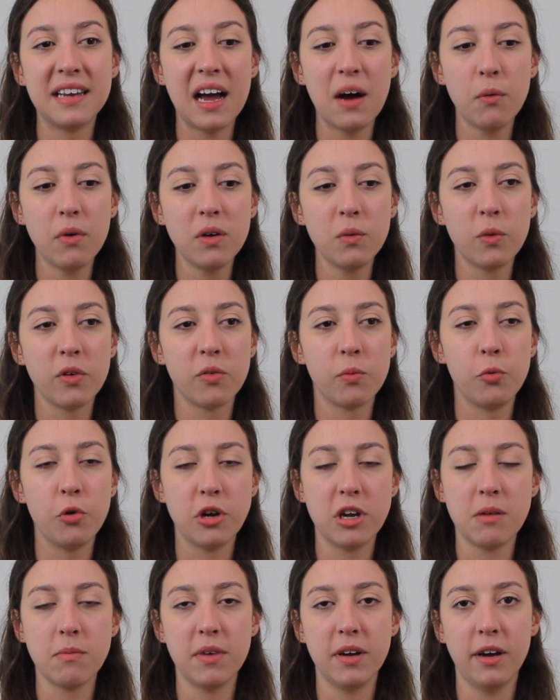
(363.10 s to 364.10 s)
that one was
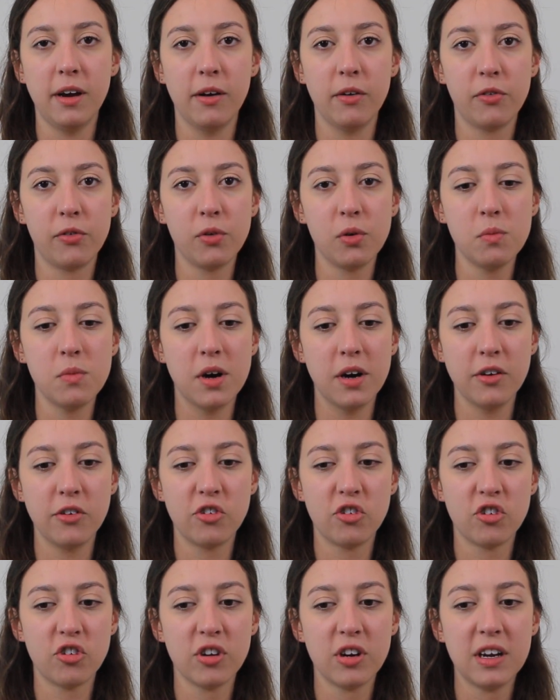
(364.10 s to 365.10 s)
breaking my hair so
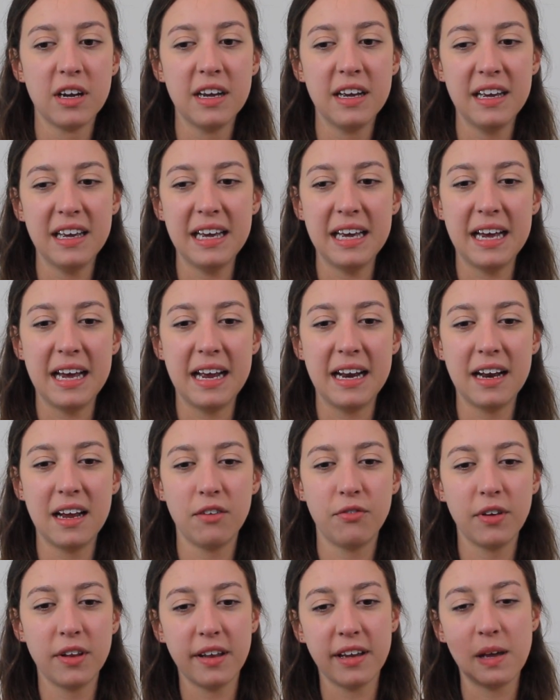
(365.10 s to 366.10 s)
much, and
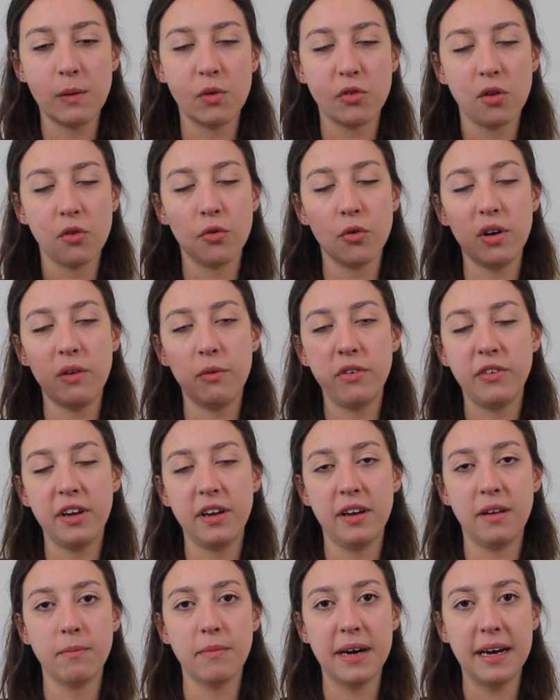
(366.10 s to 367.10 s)
I felt like it was also
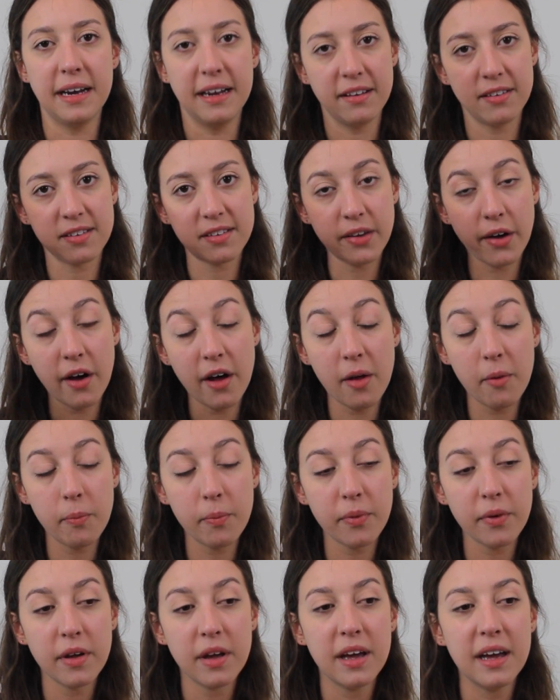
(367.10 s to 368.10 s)
irritating my
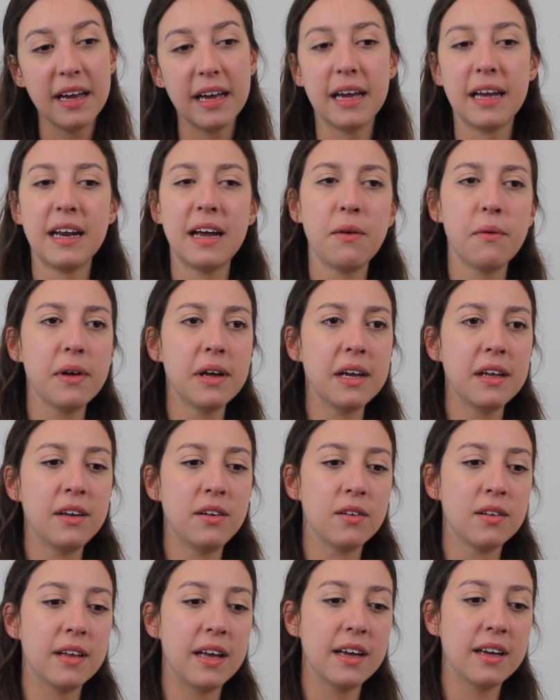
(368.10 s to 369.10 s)
scalp, and I really
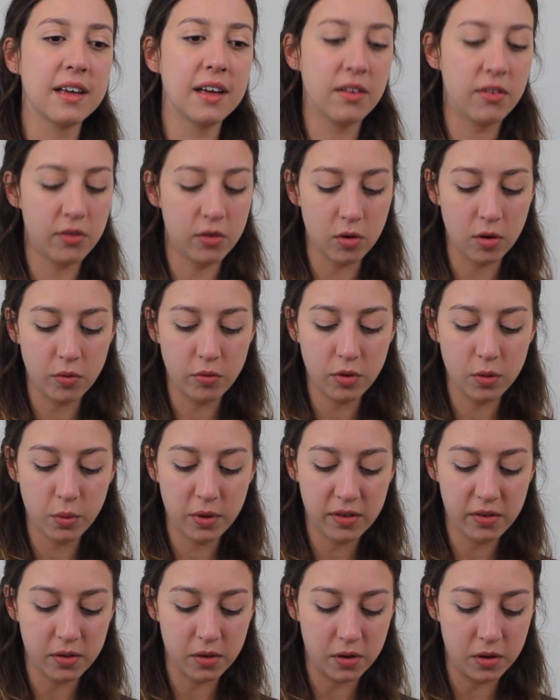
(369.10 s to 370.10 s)
didn't like it. So a few
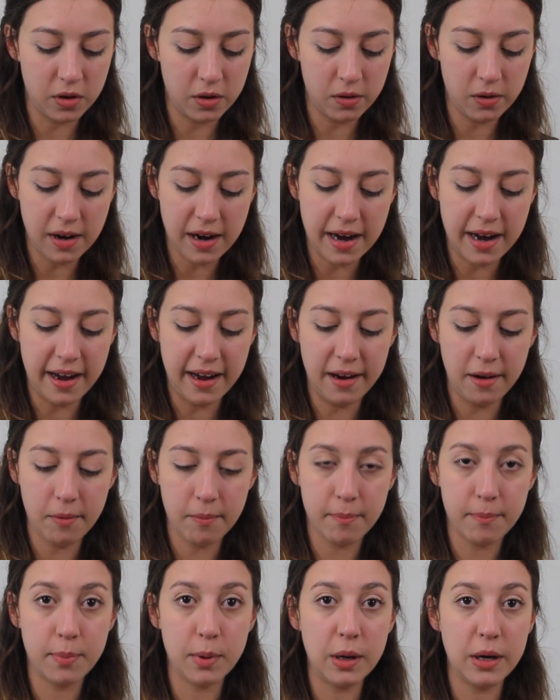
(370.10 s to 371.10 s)
weeks ago I
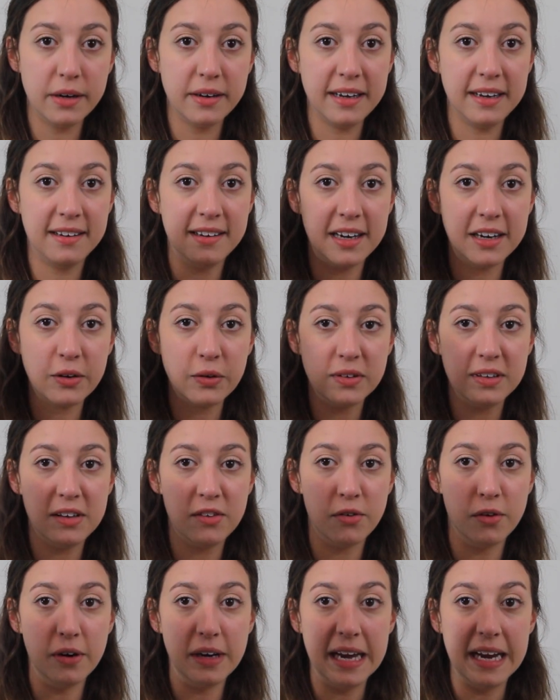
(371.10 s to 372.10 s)
bought a Tangle
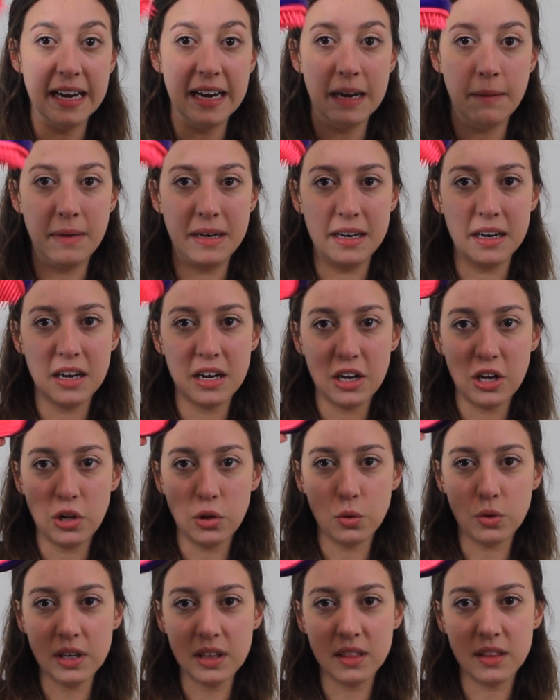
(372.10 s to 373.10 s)
Teezer again, and I mean,
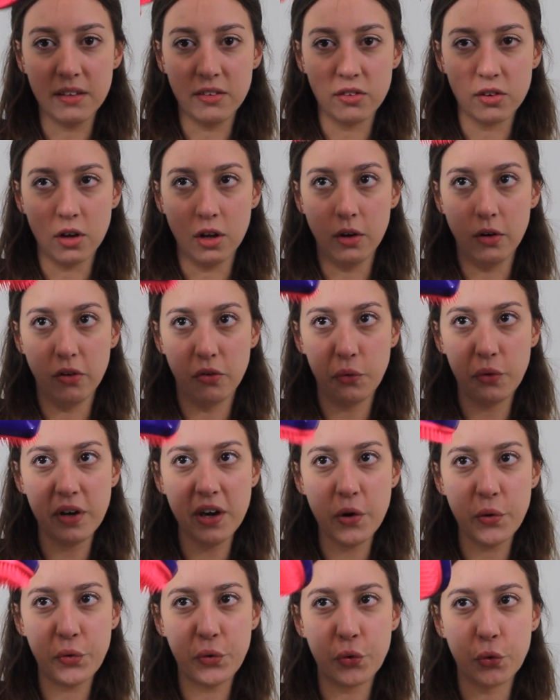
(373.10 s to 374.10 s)
look at these colors, look
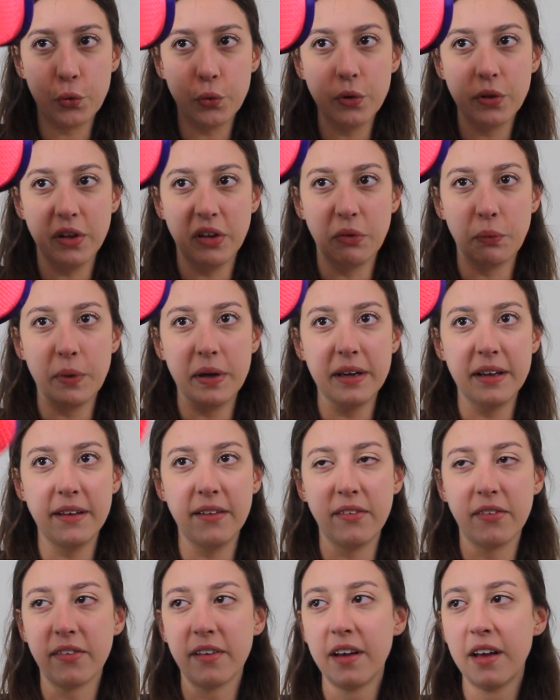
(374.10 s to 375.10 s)
how cool this one
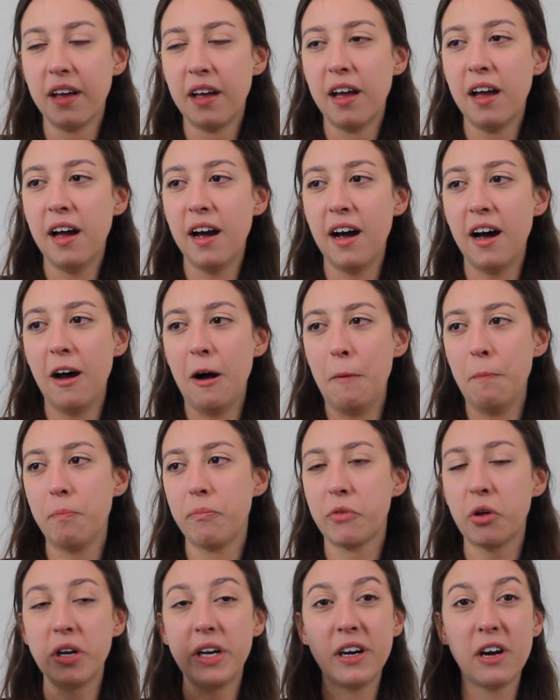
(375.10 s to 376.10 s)
is.
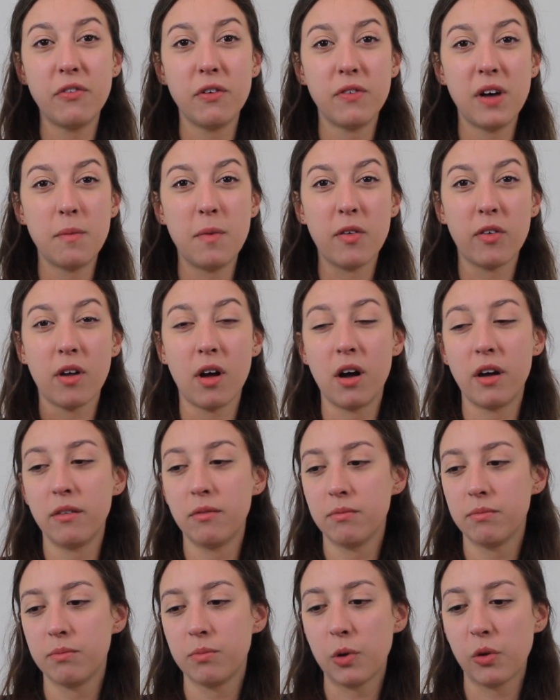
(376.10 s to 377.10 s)
Got it off of
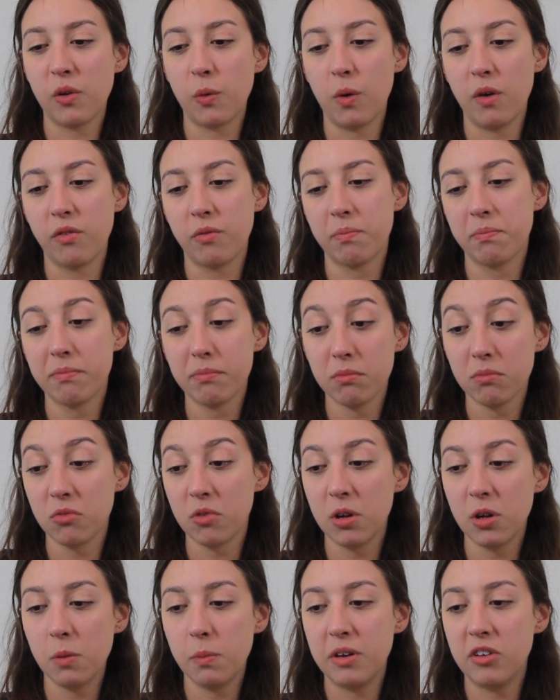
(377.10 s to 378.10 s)
Amazon because it was
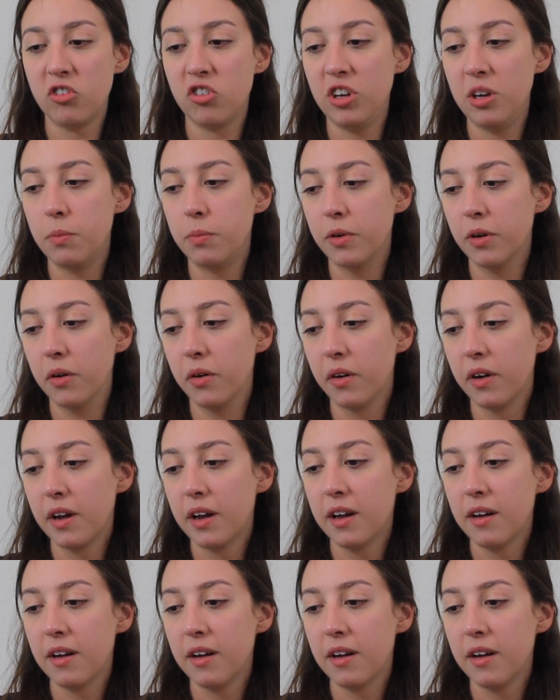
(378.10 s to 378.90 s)
a little bit cheaper,